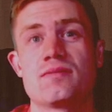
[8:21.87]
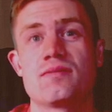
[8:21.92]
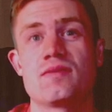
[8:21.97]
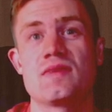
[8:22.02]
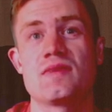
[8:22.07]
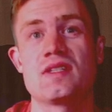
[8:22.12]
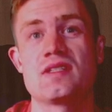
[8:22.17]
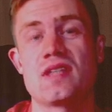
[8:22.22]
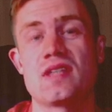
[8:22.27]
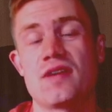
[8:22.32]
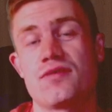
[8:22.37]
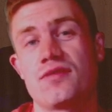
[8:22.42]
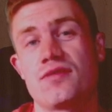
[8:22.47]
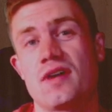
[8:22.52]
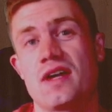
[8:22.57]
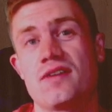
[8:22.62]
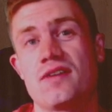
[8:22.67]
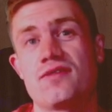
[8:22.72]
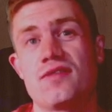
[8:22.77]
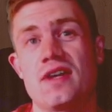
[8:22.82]
this
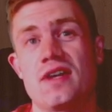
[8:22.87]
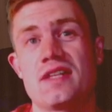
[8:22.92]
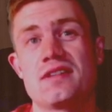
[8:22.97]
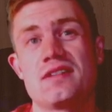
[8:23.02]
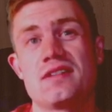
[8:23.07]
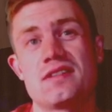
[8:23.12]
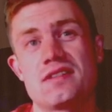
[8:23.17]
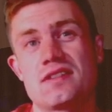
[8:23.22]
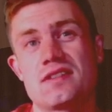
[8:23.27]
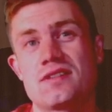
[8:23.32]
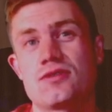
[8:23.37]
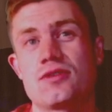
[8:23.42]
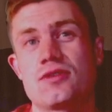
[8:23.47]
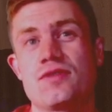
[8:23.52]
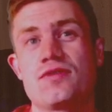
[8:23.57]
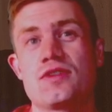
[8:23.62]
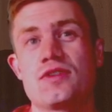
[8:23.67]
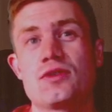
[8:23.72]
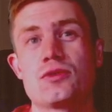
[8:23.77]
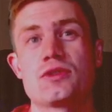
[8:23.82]
f5, and this is
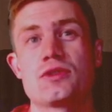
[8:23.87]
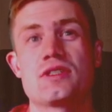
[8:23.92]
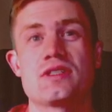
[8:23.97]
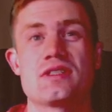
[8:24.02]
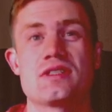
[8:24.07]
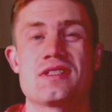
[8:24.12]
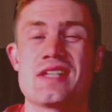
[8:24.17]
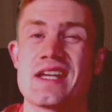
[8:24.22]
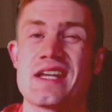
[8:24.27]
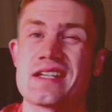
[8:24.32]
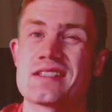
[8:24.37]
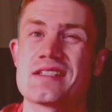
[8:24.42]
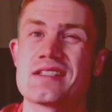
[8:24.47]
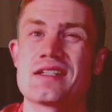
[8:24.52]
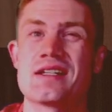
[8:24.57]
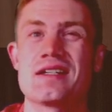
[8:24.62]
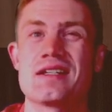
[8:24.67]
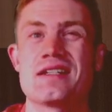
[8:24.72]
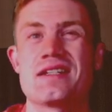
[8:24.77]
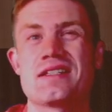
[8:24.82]
refuted
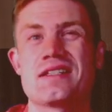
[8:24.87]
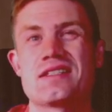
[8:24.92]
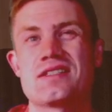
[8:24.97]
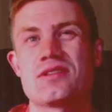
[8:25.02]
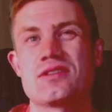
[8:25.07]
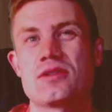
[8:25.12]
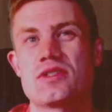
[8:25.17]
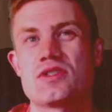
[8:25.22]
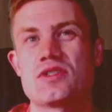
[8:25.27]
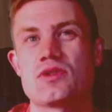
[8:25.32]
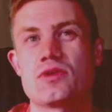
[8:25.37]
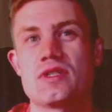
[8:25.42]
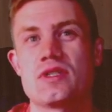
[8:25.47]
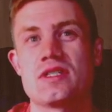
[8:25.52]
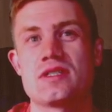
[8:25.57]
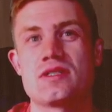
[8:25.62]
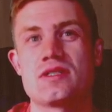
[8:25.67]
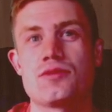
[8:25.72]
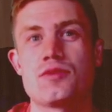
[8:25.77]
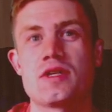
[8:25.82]
tactically. It's not so
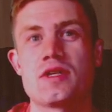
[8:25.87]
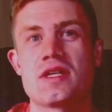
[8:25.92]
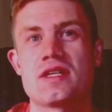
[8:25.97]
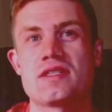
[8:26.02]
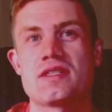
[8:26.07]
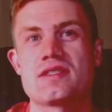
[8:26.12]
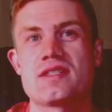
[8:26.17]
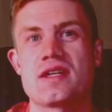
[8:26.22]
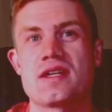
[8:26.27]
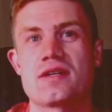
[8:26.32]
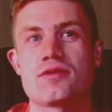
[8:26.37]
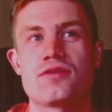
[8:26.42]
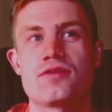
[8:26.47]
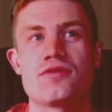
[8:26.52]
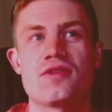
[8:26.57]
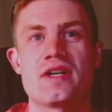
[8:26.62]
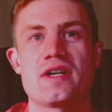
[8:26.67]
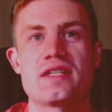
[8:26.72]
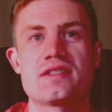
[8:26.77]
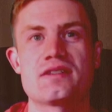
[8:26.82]
easy. We can
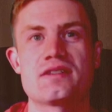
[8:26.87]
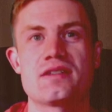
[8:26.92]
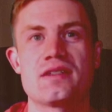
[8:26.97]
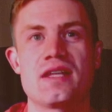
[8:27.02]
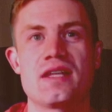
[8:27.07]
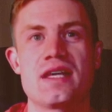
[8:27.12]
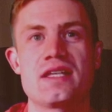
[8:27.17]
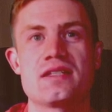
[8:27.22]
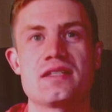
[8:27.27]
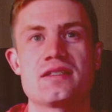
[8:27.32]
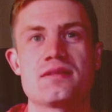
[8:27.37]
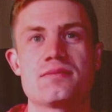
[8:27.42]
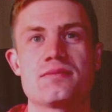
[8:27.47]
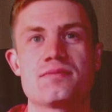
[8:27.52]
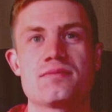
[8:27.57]
sacrifice the knight,